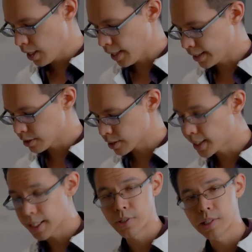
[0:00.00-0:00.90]
and
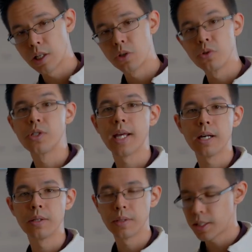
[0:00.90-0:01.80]
that slows
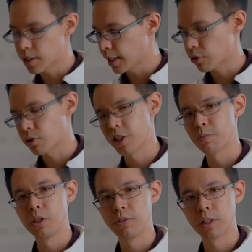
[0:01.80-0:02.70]
down these
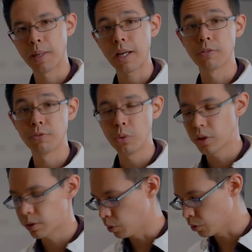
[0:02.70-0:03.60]
electrons moving back and
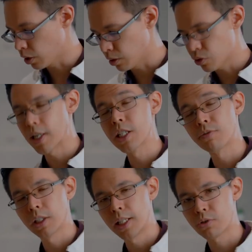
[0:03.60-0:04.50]
forth, or
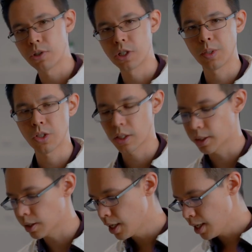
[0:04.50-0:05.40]
transferring electrons to each
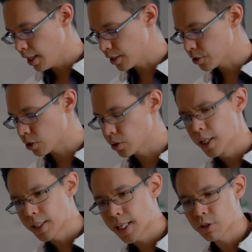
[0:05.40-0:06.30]
other. And so
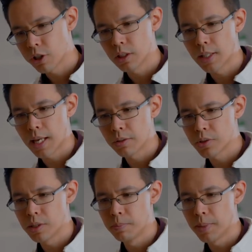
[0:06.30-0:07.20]
that actually
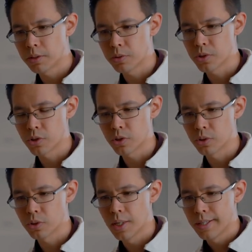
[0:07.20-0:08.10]
allows the metals
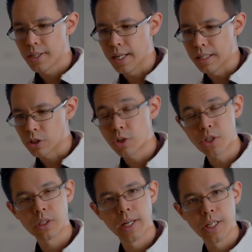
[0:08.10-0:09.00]
to
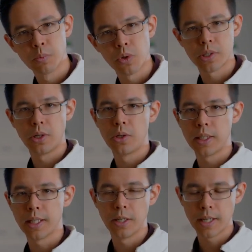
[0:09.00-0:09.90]
crystallize more
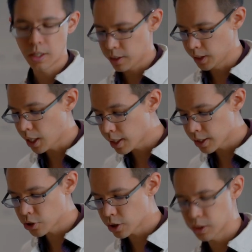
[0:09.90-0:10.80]
slowly, and you get
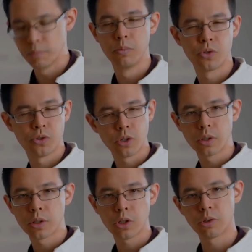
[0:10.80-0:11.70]
larger, more
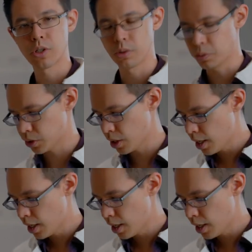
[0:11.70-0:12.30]
stronger crystals.